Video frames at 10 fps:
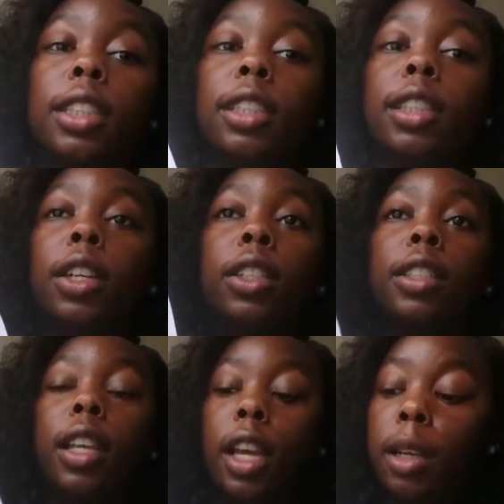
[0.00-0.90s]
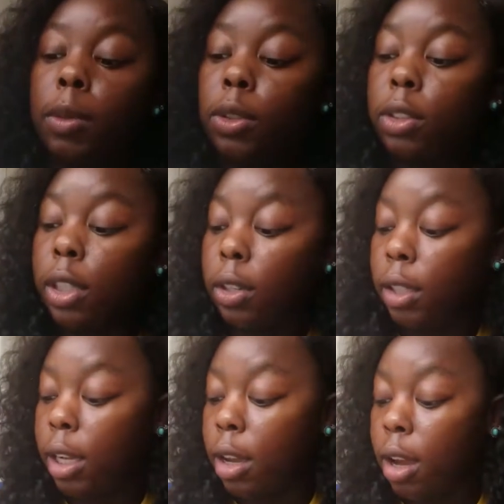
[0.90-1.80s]
It's still the same. You still
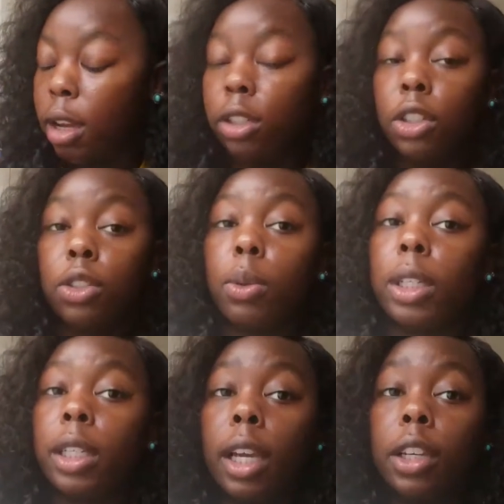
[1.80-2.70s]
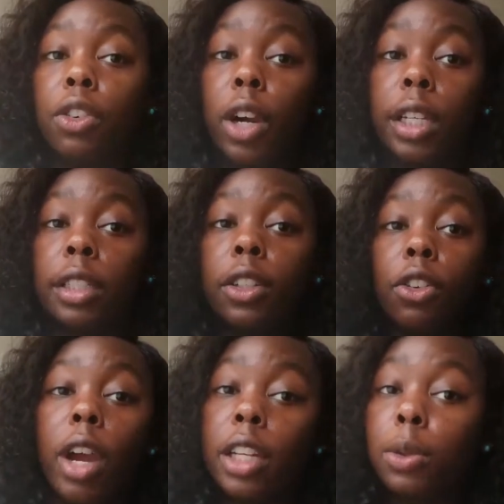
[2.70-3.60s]
need one hundred twenty-eight credits to
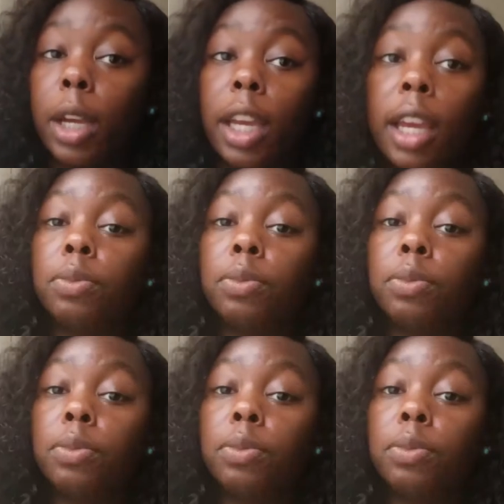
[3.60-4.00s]
graduate.